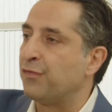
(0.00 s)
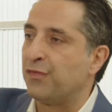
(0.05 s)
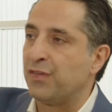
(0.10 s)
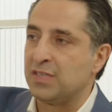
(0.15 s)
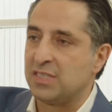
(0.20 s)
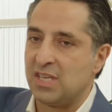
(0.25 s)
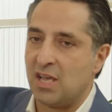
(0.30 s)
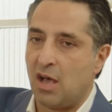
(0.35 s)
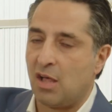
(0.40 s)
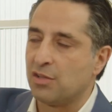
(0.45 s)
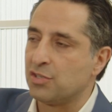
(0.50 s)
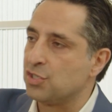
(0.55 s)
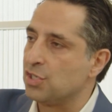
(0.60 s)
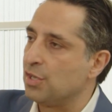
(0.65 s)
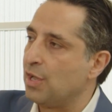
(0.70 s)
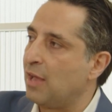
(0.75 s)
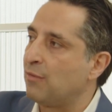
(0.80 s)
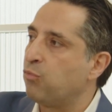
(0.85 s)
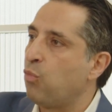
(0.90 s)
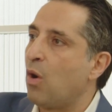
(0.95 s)
physiology.
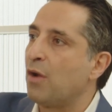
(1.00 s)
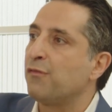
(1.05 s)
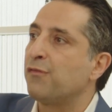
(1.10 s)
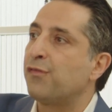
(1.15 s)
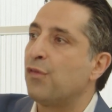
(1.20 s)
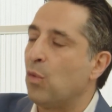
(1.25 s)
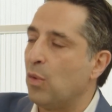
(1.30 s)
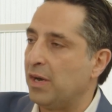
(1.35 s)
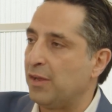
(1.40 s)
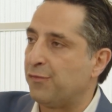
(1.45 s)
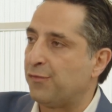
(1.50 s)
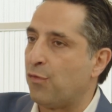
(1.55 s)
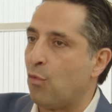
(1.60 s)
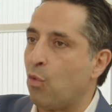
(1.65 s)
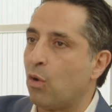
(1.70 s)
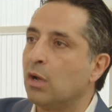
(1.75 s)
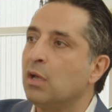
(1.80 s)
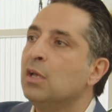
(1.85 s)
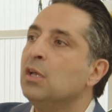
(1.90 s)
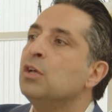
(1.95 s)
At
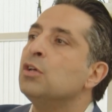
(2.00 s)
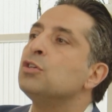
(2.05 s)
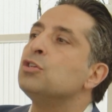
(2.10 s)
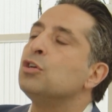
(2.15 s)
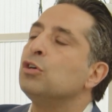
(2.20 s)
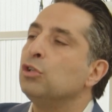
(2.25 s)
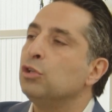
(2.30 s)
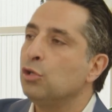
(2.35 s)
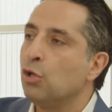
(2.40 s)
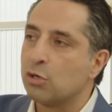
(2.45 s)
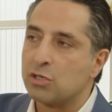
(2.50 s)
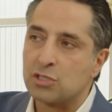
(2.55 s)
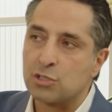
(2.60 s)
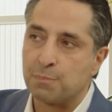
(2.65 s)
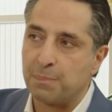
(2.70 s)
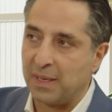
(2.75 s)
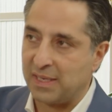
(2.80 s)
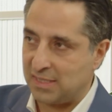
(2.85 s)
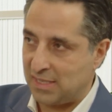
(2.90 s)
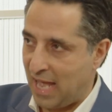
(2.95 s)
144, you'll look
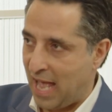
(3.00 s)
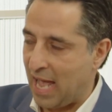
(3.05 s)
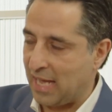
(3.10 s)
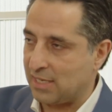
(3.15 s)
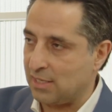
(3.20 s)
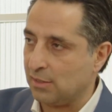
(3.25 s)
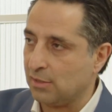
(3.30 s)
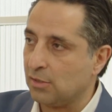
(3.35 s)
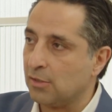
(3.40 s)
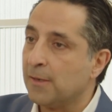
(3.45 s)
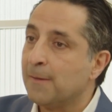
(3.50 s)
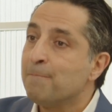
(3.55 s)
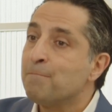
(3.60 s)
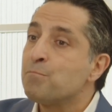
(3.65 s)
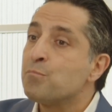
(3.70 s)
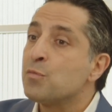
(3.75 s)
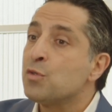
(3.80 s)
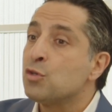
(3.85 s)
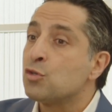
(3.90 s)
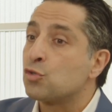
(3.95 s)
spectacular.
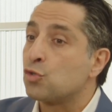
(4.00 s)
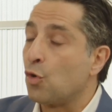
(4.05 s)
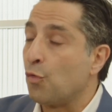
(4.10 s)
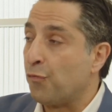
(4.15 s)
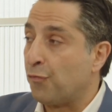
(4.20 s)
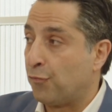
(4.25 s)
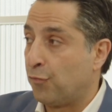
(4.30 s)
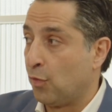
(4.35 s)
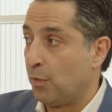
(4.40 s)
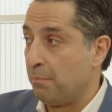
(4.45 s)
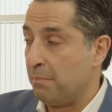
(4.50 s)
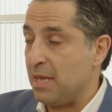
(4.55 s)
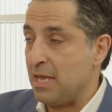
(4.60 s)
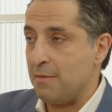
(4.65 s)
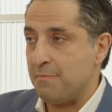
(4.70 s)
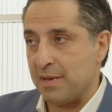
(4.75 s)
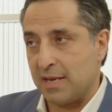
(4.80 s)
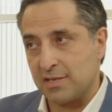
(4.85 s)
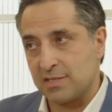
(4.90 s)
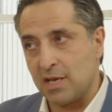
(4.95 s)
So for me,
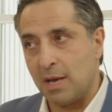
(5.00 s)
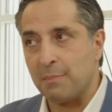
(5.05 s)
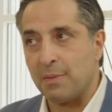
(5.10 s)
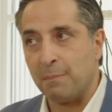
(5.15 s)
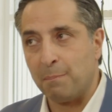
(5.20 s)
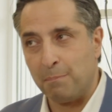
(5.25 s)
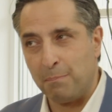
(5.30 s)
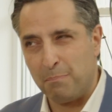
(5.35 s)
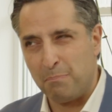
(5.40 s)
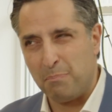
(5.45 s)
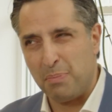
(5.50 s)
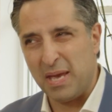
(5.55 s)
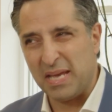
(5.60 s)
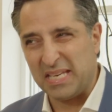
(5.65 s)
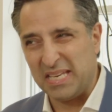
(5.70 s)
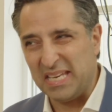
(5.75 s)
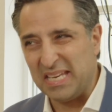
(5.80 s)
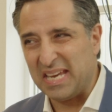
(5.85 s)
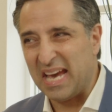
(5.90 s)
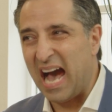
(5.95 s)
because I'm a
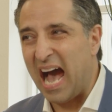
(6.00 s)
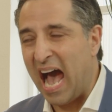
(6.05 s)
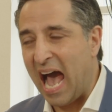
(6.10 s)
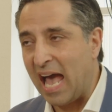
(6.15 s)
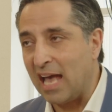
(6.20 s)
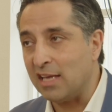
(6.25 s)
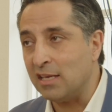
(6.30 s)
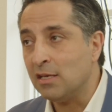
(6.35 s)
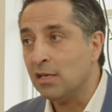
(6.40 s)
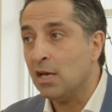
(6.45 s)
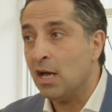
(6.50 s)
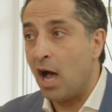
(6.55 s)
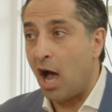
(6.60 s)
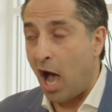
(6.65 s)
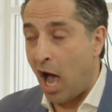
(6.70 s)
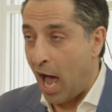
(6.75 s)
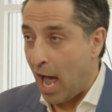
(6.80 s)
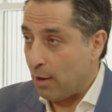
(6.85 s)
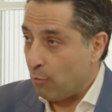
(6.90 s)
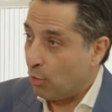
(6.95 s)
picky guy,
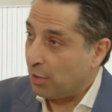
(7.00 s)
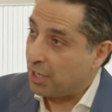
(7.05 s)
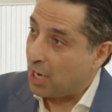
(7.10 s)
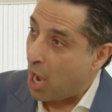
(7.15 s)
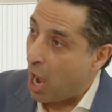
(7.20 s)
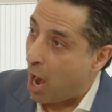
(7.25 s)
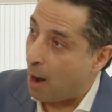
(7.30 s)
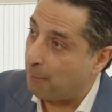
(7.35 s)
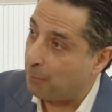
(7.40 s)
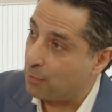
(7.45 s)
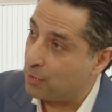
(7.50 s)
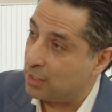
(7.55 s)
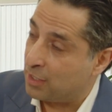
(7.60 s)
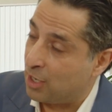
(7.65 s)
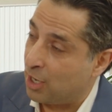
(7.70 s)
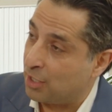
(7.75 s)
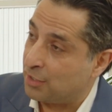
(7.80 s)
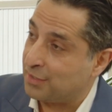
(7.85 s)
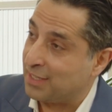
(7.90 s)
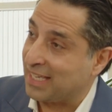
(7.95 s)
I want to operate
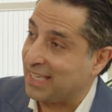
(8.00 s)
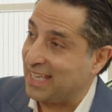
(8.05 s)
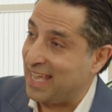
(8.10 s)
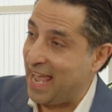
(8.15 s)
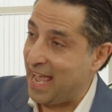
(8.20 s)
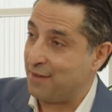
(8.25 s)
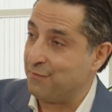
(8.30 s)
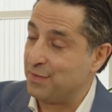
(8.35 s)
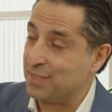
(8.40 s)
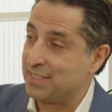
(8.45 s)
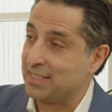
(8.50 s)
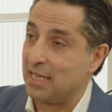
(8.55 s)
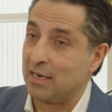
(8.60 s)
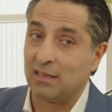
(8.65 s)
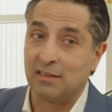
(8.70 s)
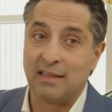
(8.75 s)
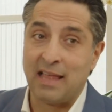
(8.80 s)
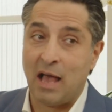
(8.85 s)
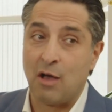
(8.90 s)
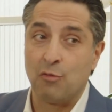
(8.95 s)
on the canvas that
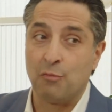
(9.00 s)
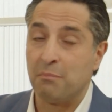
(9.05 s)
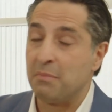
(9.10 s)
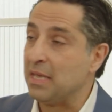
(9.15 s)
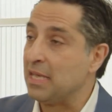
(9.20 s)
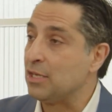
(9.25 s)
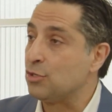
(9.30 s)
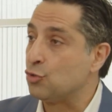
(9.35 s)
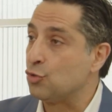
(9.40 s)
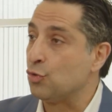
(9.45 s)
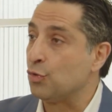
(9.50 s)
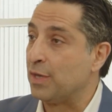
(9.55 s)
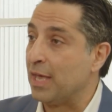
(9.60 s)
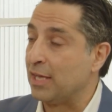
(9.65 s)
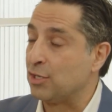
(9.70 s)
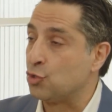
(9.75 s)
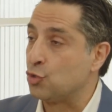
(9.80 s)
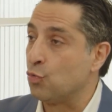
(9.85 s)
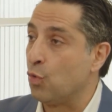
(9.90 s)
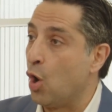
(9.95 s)
allow me to
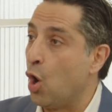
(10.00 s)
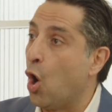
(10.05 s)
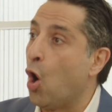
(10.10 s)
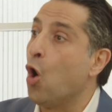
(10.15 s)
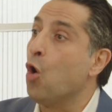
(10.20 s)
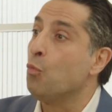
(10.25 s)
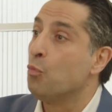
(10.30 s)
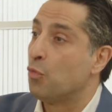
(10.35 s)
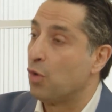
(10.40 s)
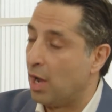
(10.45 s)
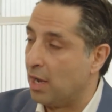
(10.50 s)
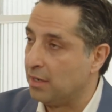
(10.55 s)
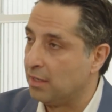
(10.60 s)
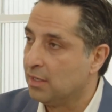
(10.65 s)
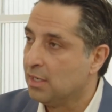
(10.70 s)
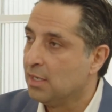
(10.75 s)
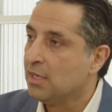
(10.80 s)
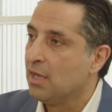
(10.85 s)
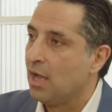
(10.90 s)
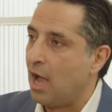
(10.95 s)
get you a home run.
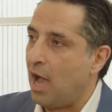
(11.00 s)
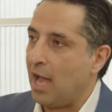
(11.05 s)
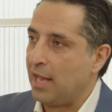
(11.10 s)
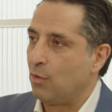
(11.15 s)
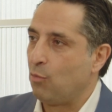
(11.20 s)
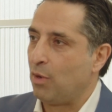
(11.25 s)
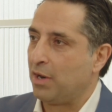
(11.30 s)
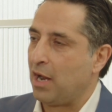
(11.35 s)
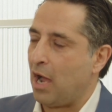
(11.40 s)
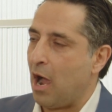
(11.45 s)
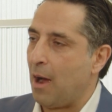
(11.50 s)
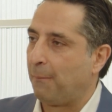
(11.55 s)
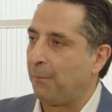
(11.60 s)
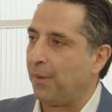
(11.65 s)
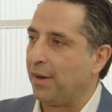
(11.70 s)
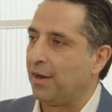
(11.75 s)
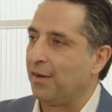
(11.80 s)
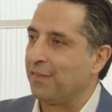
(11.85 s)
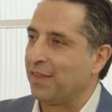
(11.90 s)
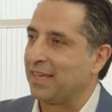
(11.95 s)
I don't want to
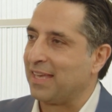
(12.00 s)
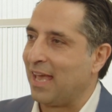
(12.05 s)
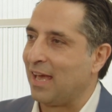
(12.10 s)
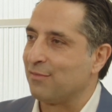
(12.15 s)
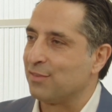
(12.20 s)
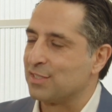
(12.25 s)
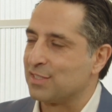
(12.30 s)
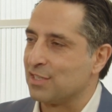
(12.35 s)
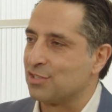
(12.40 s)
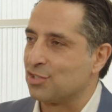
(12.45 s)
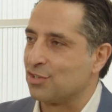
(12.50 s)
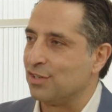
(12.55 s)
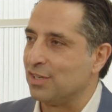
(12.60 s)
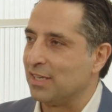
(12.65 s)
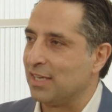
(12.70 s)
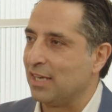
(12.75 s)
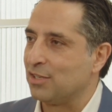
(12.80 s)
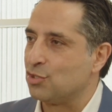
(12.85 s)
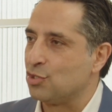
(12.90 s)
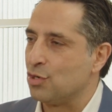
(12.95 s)
operate on the canvas that's going to
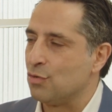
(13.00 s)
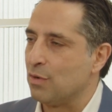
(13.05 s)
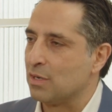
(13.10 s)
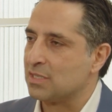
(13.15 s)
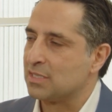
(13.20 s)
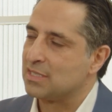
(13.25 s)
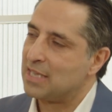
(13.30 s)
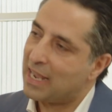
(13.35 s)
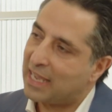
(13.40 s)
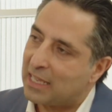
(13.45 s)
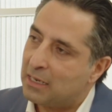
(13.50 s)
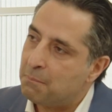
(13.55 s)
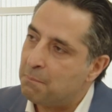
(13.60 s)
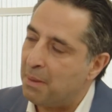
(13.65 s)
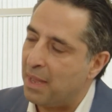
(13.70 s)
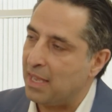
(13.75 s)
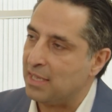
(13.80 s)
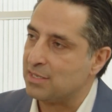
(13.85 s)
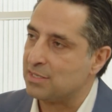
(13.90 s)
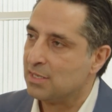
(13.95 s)
get you a second
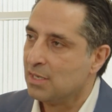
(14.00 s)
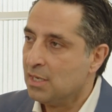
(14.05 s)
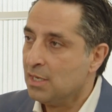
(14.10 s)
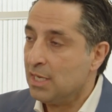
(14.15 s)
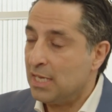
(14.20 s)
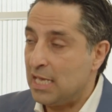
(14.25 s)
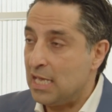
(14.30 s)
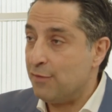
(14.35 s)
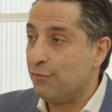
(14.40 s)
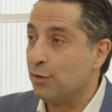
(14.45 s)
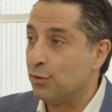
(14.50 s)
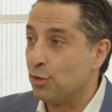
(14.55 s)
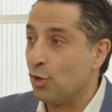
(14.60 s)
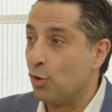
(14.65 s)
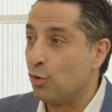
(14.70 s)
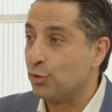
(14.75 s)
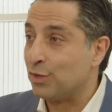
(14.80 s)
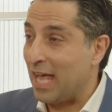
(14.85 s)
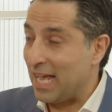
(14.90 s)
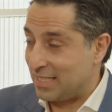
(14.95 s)
base. Even
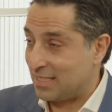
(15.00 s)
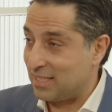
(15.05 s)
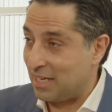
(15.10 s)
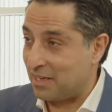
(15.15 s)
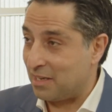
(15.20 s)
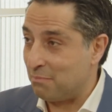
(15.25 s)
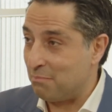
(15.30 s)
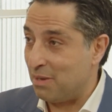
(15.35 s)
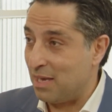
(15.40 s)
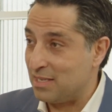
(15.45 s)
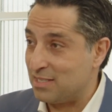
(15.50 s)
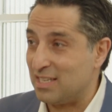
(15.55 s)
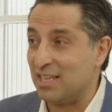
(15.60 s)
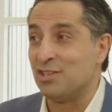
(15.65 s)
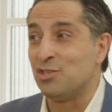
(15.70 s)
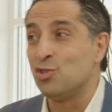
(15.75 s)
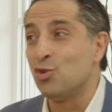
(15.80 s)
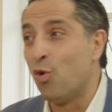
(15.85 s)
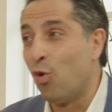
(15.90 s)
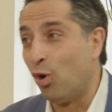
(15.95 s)
though that second base
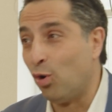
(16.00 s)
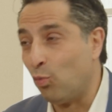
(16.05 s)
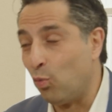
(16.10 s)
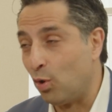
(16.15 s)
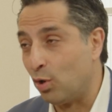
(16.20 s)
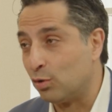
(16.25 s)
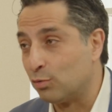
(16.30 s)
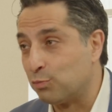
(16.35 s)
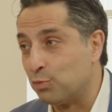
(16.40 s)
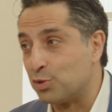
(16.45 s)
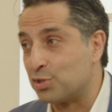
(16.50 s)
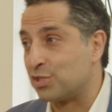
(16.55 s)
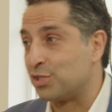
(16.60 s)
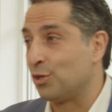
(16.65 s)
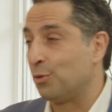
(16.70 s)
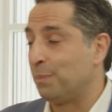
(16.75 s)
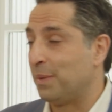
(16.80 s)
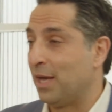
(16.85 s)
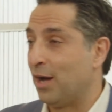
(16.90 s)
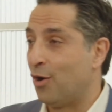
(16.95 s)
in your world will
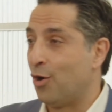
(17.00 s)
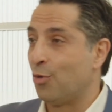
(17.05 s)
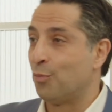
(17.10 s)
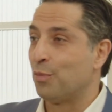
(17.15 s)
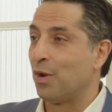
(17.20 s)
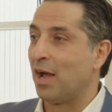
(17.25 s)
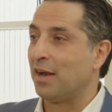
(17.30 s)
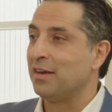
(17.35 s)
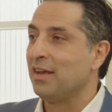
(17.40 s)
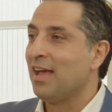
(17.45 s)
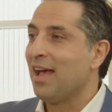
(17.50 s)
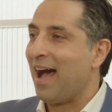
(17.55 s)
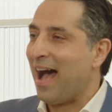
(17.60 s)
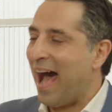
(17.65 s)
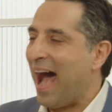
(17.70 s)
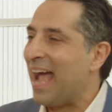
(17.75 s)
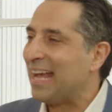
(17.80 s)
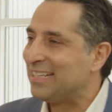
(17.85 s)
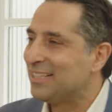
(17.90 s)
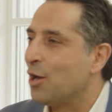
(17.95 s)
still be a home run,
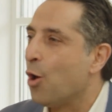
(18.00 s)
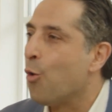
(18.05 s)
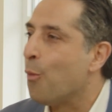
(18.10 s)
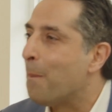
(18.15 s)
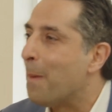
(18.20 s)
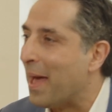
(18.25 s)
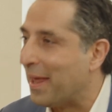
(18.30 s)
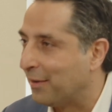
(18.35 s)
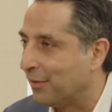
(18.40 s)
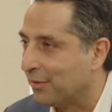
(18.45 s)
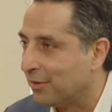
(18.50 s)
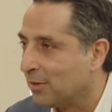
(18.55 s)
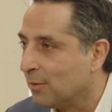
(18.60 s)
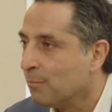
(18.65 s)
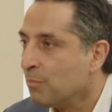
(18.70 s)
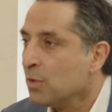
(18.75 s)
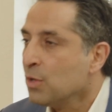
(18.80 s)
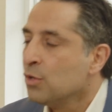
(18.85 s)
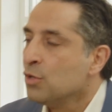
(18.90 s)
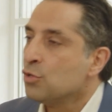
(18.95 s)
I know better.
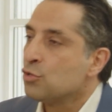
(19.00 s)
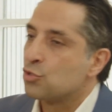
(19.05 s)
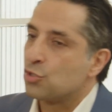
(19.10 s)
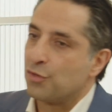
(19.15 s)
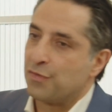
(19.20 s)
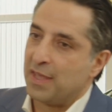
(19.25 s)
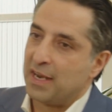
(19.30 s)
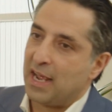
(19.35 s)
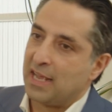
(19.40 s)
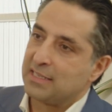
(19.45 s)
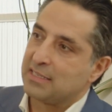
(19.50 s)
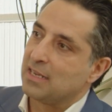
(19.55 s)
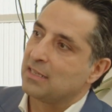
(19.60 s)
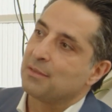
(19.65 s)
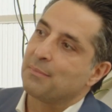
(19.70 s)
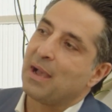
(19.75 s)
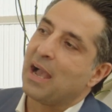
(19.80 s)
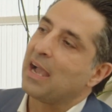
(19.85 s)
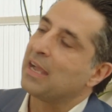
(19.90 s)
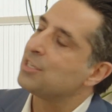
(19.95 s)
So then I tell
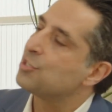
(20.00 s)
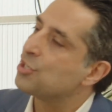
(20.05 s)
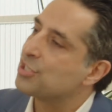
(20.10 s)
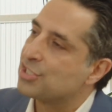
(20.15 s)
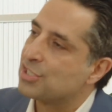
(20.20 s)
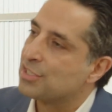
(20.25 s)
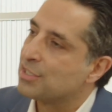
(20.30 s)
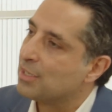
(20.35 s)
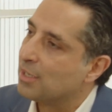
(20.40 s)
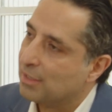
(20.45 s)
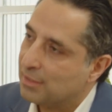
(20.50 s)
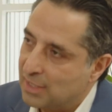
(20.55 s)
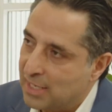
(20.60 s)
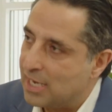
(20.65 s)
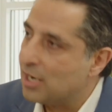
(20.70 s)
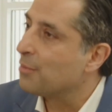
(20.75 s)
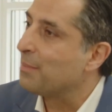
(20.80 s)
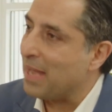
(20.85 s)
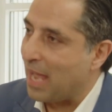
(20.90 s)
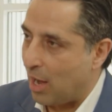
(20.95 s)
them, just
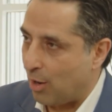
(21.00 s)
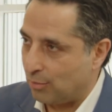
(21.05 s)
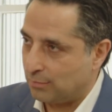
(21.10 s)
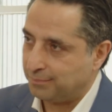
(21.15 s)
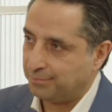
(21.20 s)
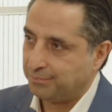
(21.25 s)
hear me out.